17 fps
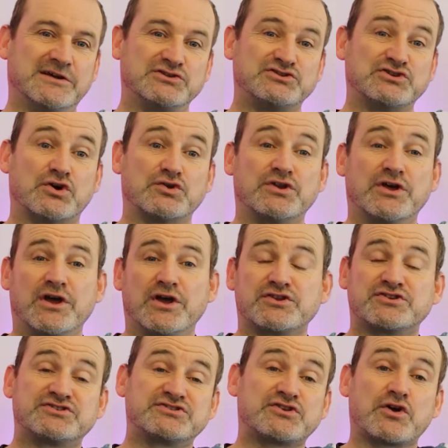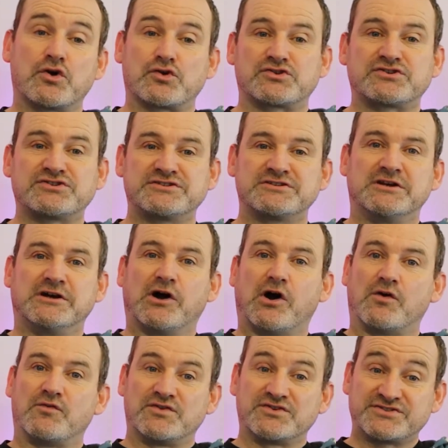John starts
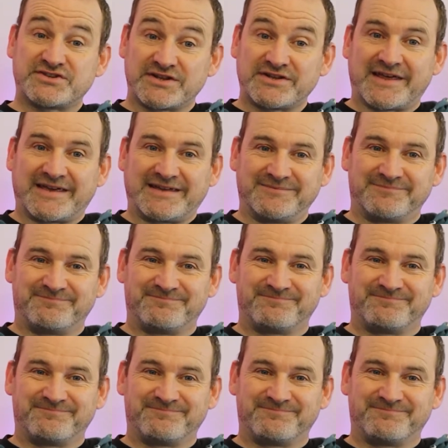on the Sunday